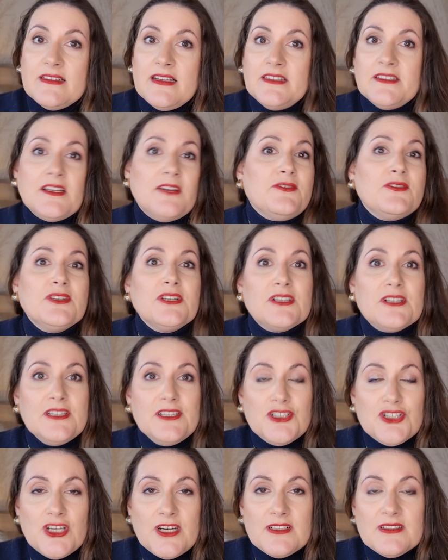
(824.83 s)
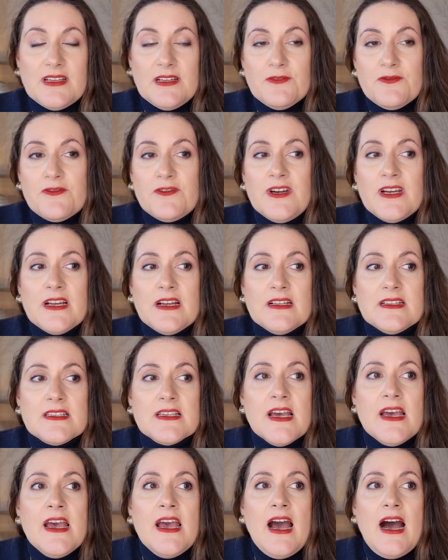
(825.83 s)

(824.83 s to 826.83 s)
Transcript: then definitely check that fragrance.